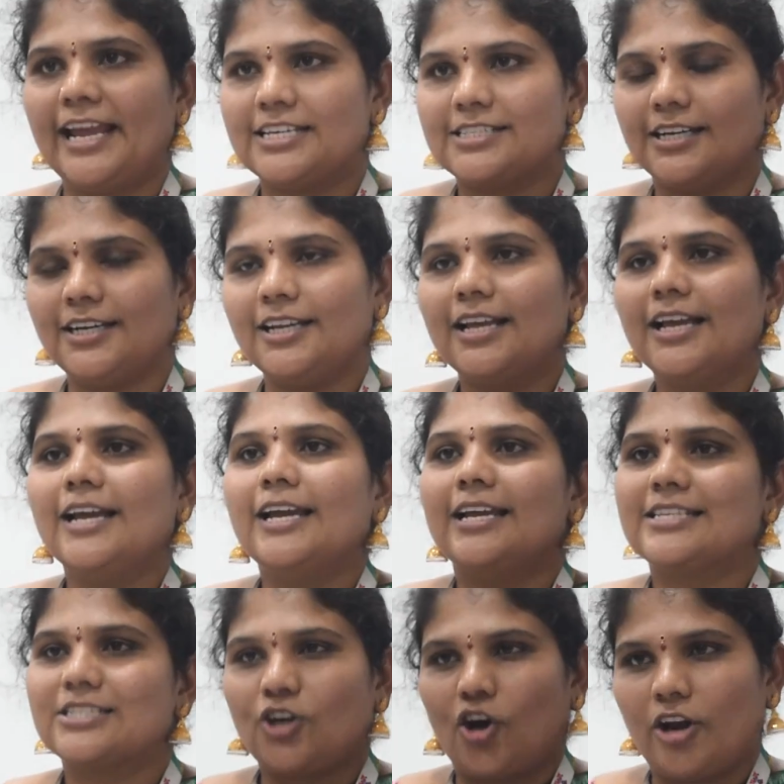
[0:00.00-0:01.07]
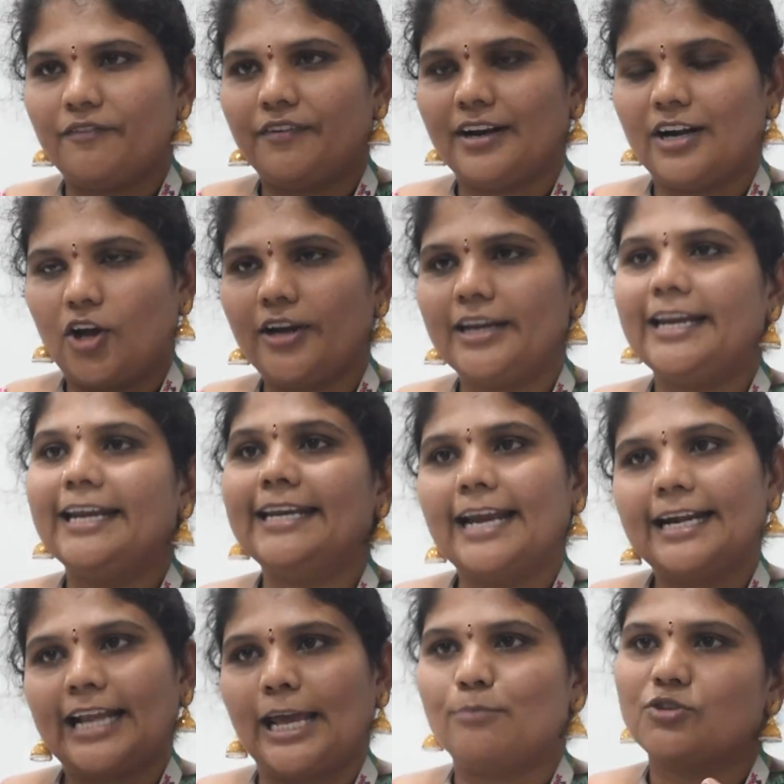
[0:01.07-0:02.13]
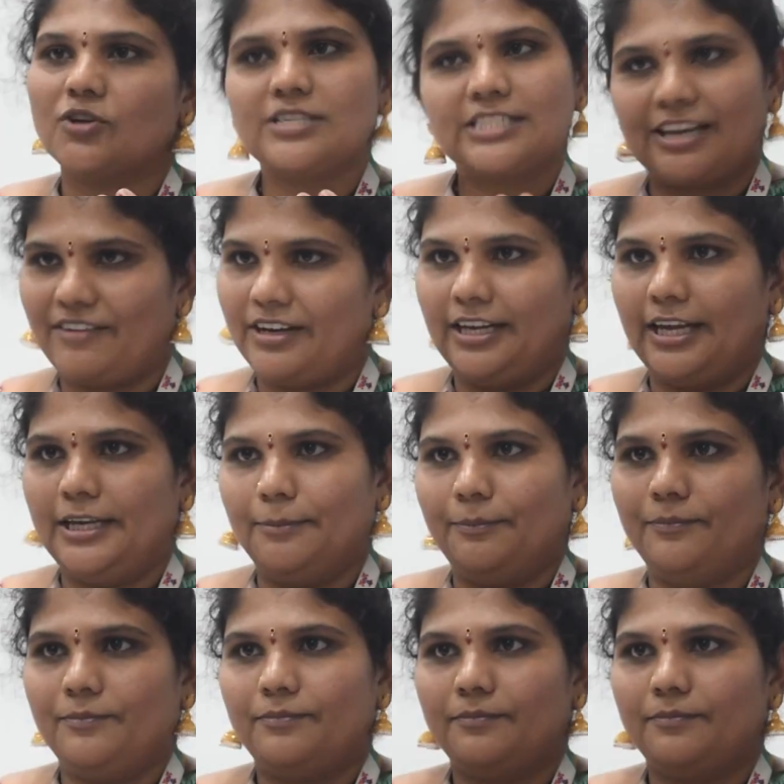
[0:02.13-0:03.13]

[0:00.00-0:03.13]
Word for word: agent, it's configured on India time zone 7 AM.